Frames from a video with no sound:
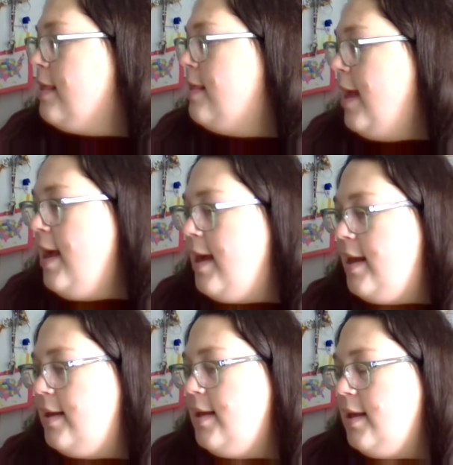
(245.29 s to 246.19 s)

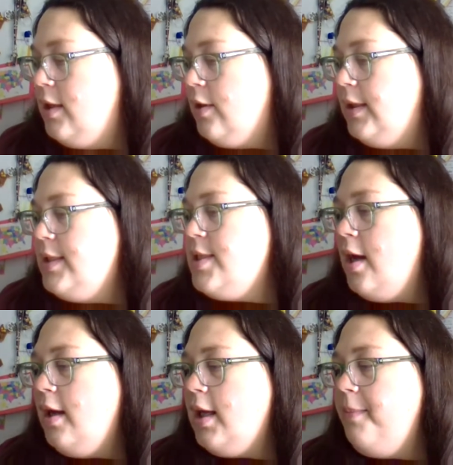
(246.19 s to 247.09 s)
Then you're going to
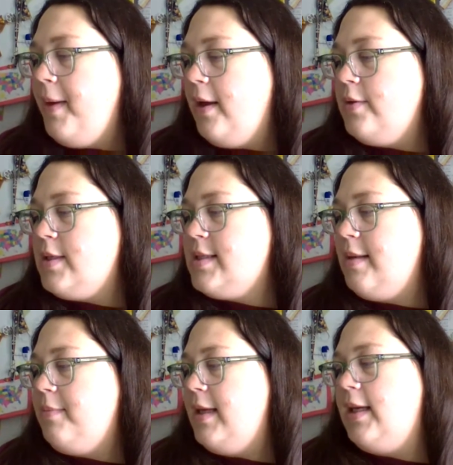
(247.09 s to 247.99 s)
talk about
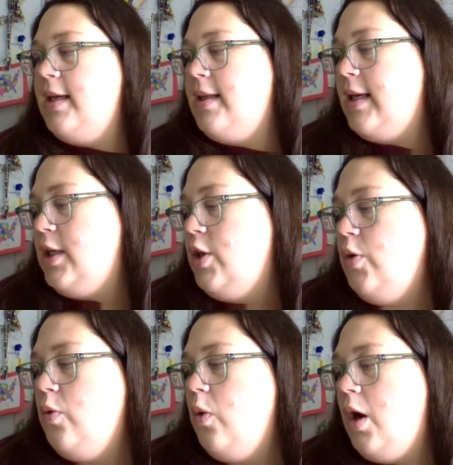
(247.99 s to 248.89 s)
something that
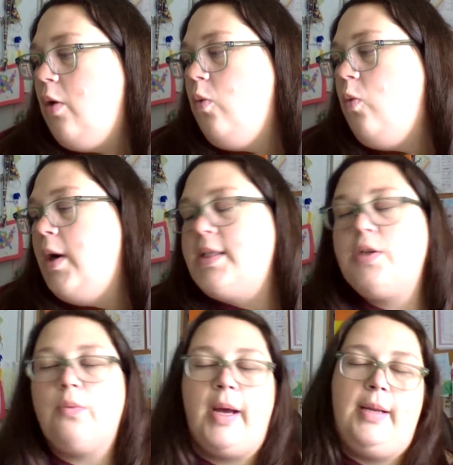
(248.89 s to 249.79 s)
you want
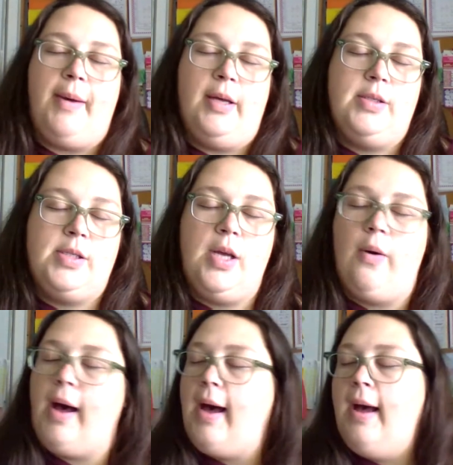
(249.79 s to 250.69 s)
to write about. So,